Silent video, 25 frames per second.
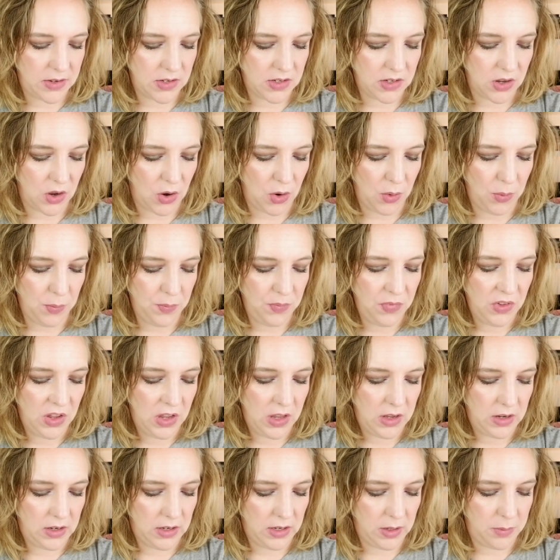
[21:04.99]
So
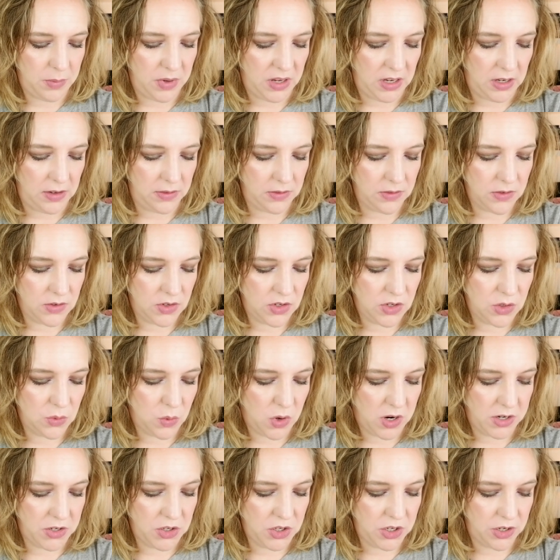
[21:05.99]
let me
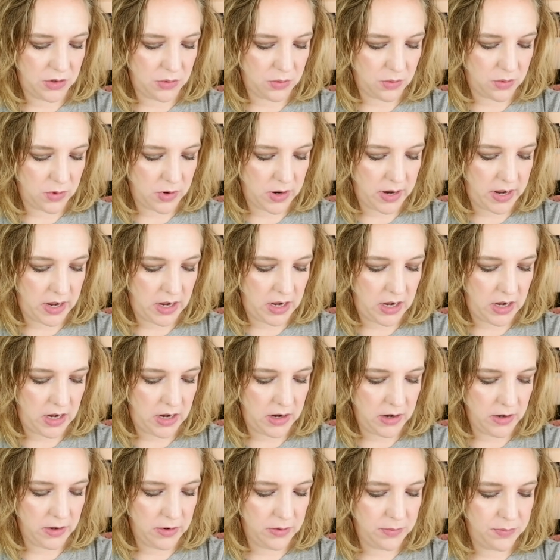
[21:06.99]
swatch it right
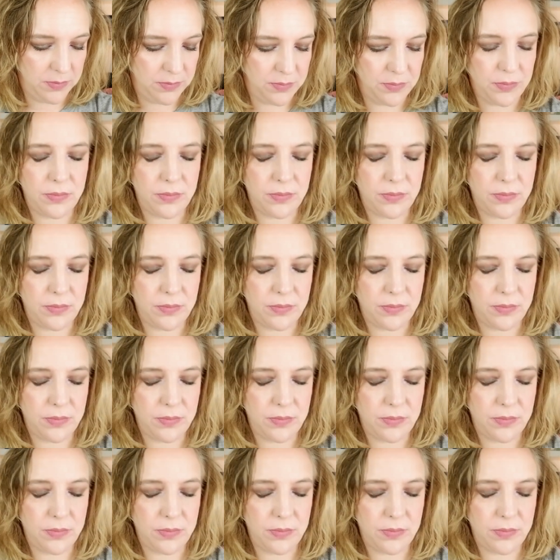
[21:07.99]
here.